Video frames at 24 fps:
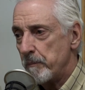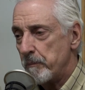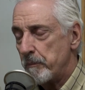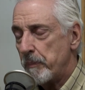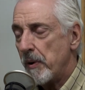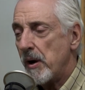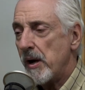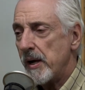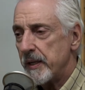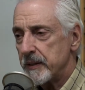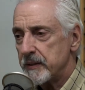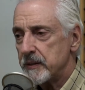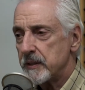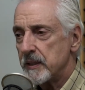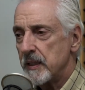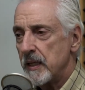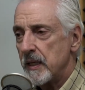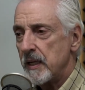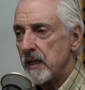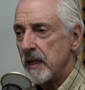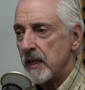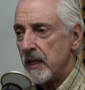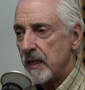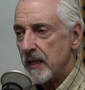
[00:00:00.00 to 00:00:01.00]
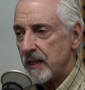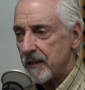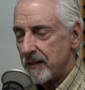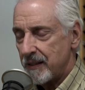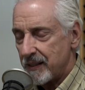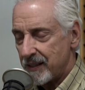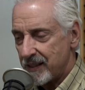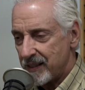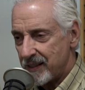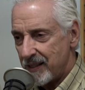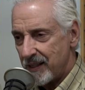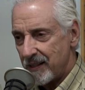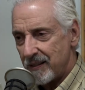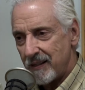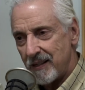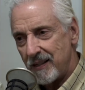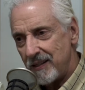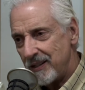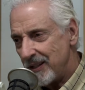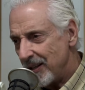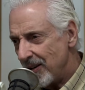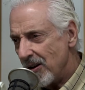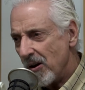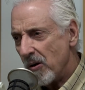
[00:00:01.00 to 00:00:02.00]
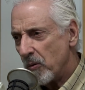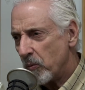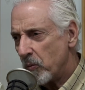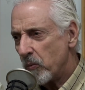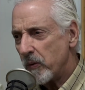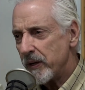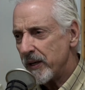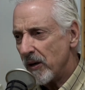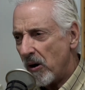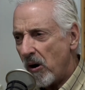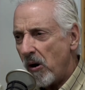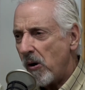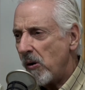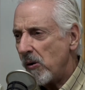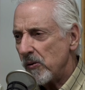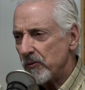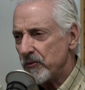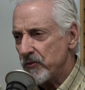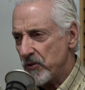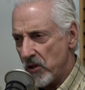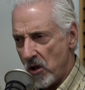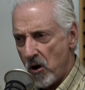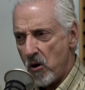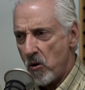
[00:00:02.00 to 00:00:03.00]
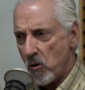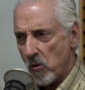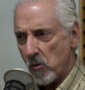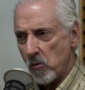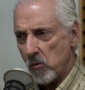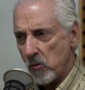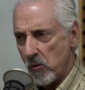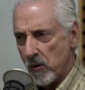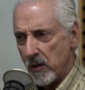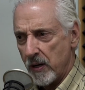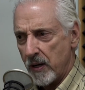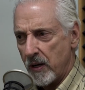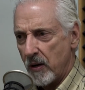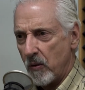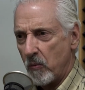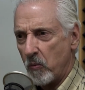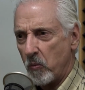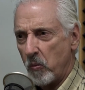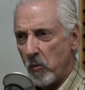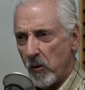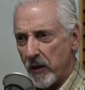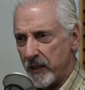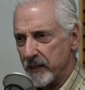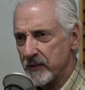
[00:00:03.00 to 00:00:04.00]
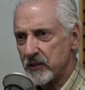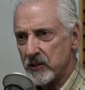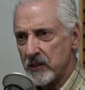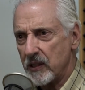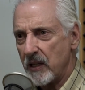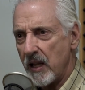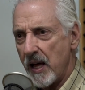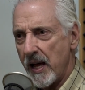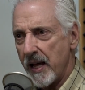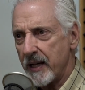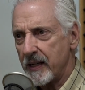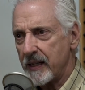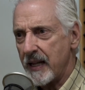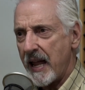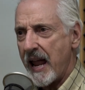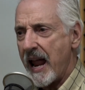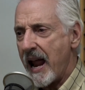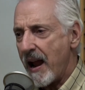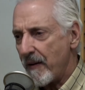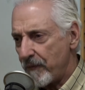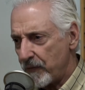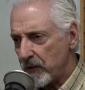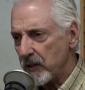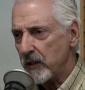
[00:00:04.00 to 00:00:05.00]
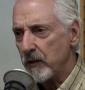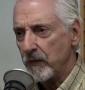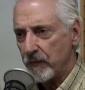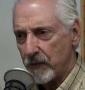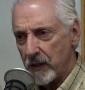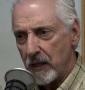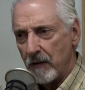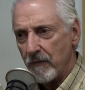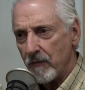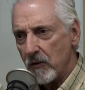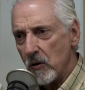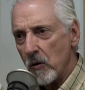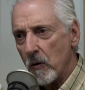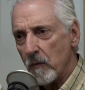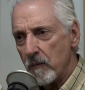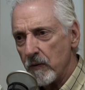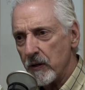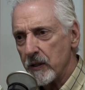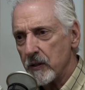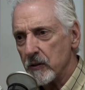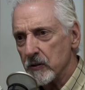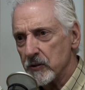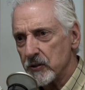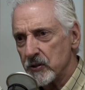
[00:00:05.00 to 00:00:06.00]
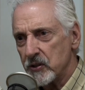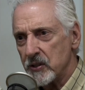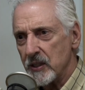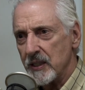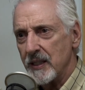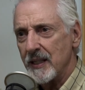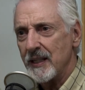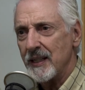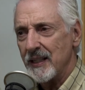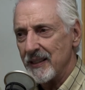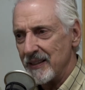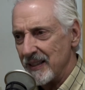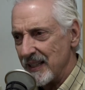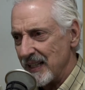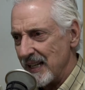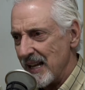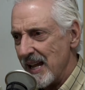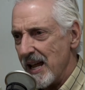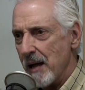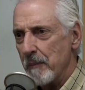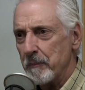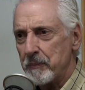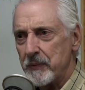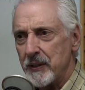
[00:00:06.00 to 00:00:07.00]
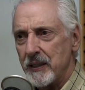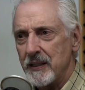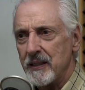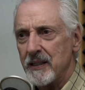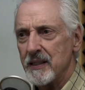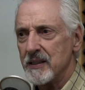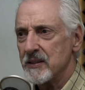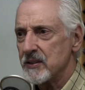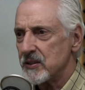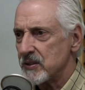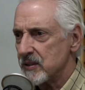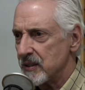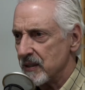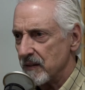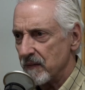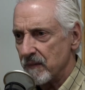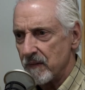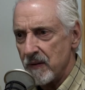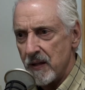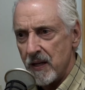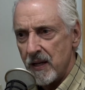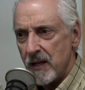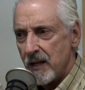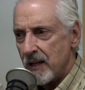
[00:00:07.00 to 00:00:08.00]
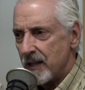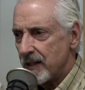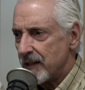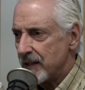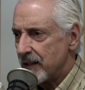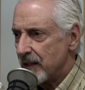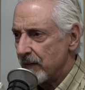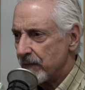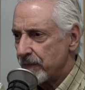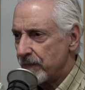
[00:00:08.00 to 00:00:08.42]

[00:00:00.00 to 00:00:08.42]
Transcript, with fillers: but, you know, we all know what it's like after you've given over to your sin and the emptiness, the, the